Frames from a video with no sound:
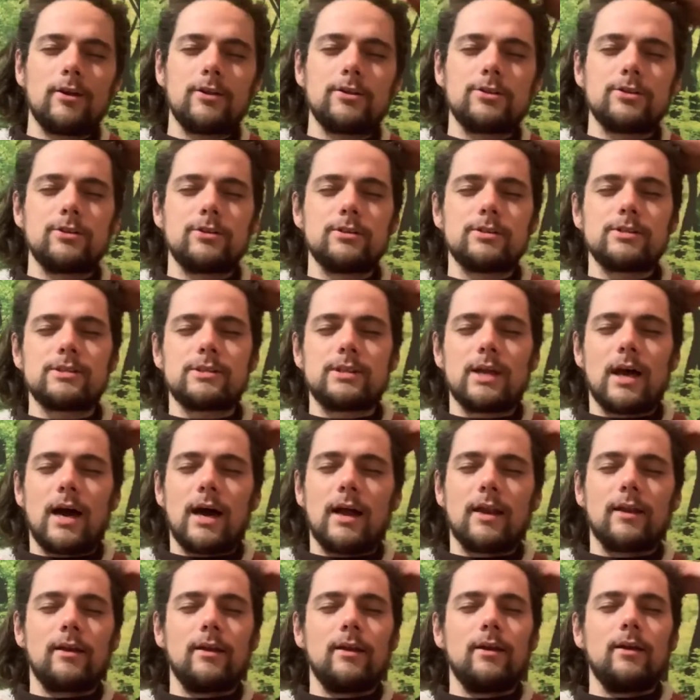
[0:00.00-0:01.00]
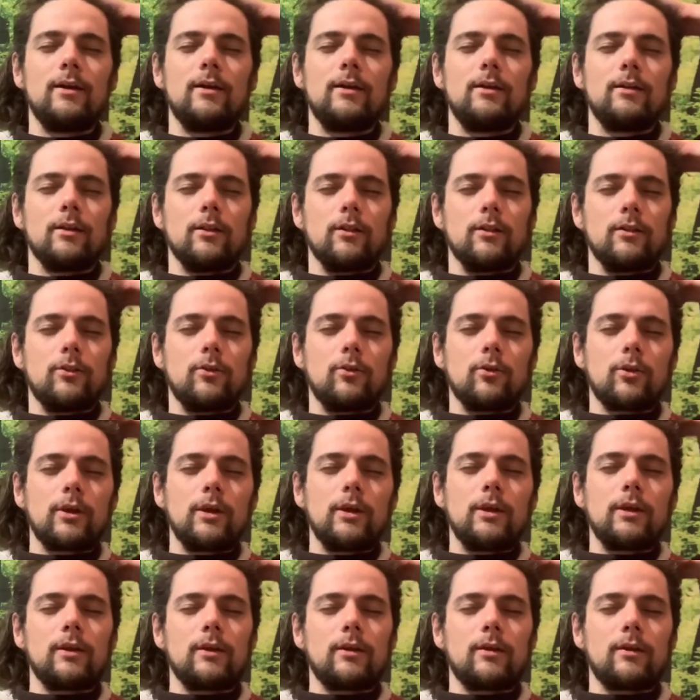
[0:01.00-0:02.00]
you to start
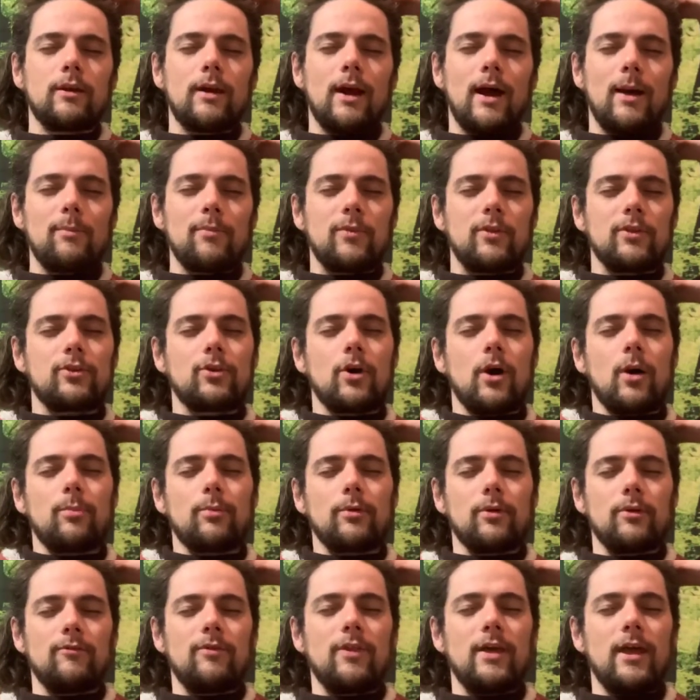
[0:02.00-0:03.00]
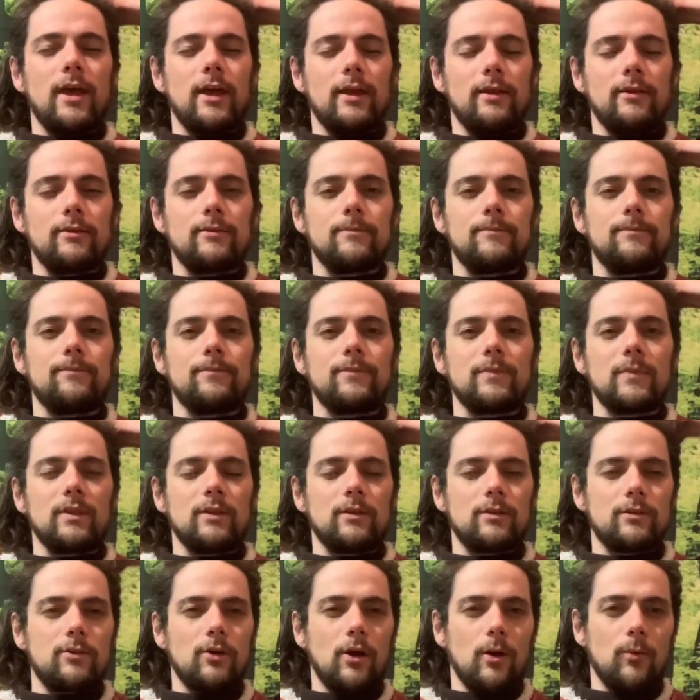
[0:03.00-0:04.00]
looking up the top of the head, the
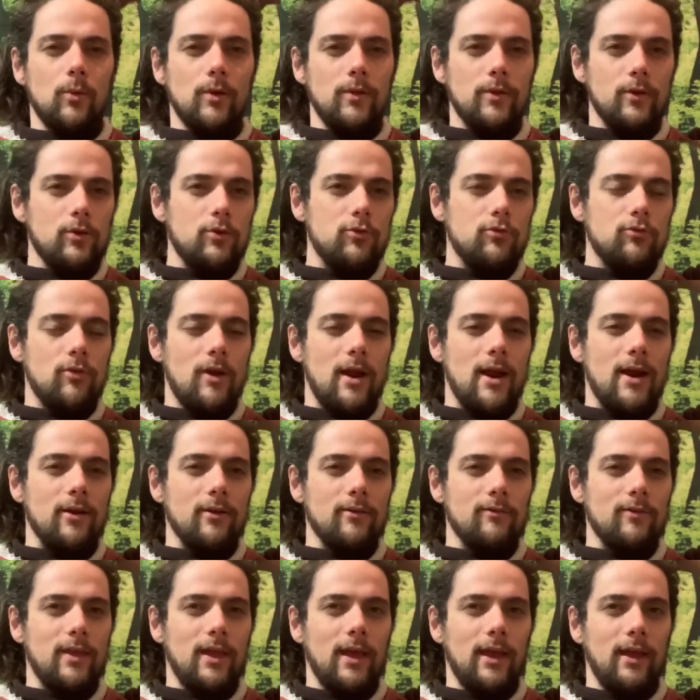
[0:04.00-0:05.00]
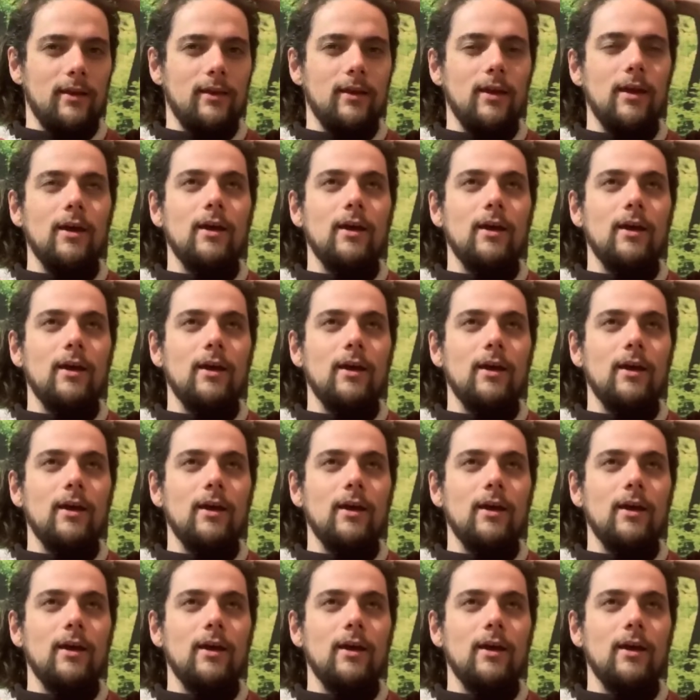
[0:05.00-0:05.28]
top or the crown of the head.